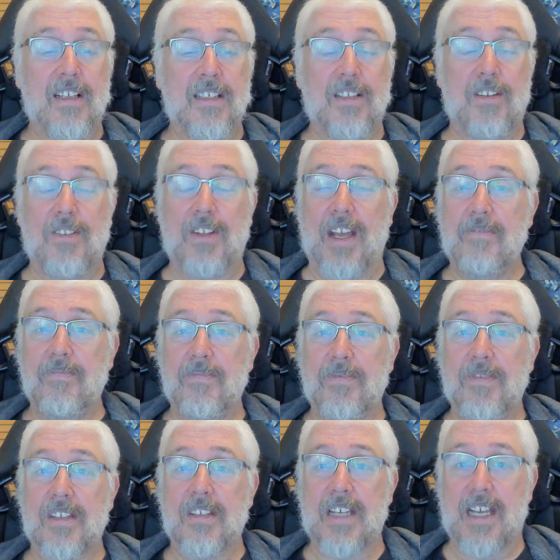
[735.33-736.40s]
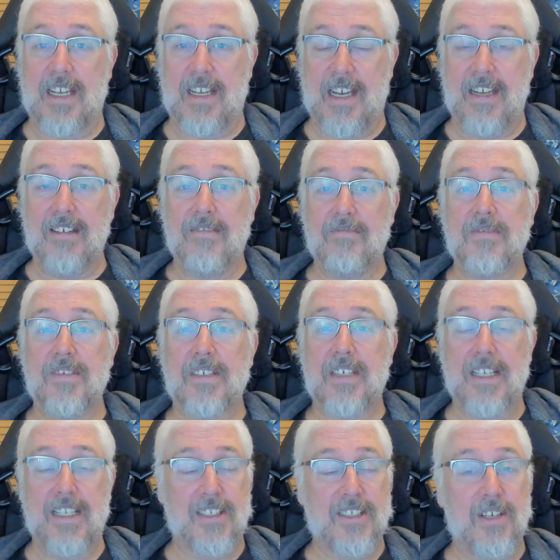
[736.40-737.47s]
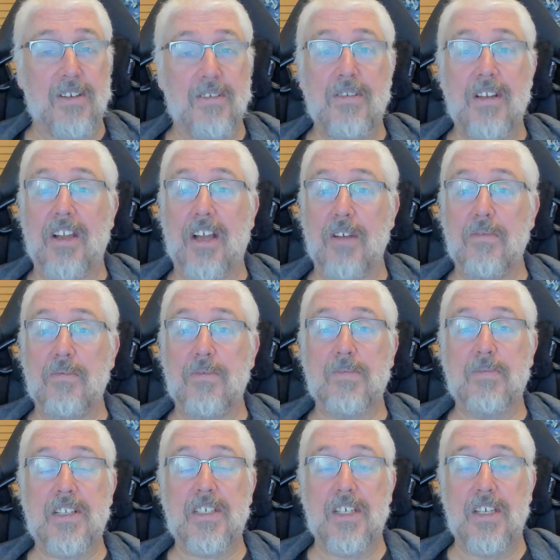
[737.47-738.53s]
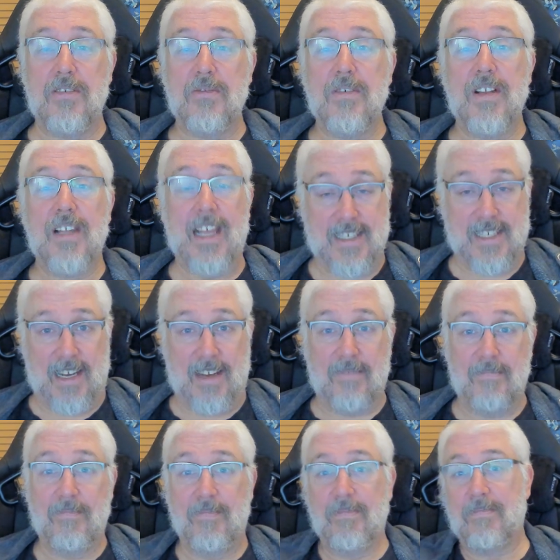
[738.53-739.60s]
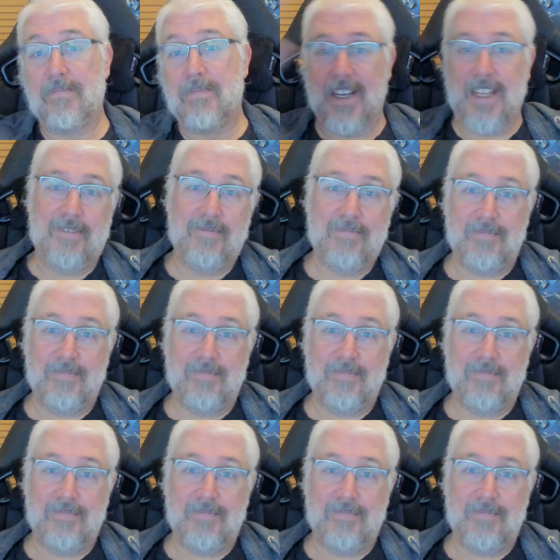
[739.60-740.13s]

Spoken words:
till then, take care. See you soon. And I will speak to you later. Bye.